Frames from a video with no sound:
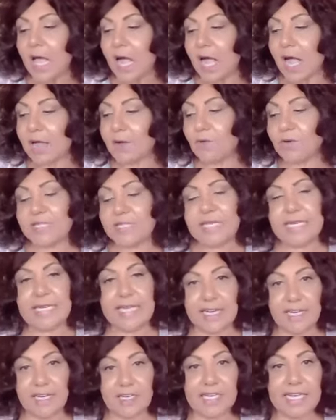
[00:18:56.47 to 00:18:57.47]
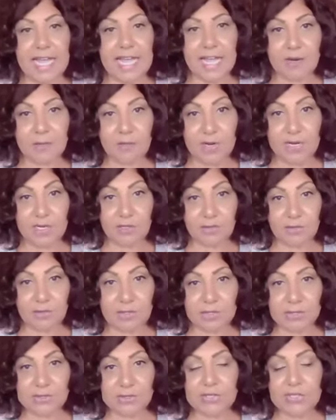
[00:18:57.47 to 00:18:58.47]
I wanted to get on a catamaran
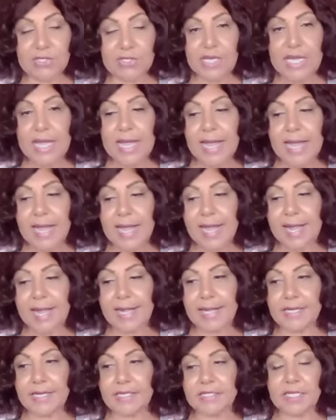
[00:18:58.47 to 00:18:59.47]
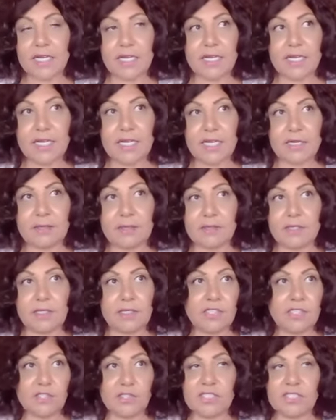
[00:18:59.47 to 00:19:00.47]
cruise and a
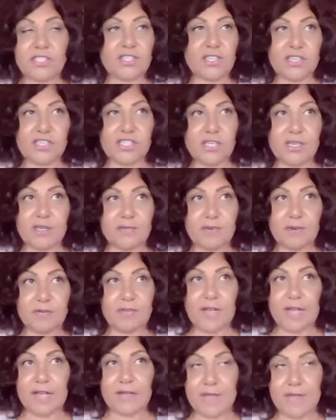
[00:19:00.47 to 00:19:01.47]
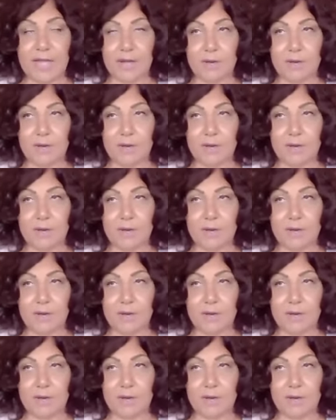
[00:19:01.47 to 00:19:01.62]
little excursion for 5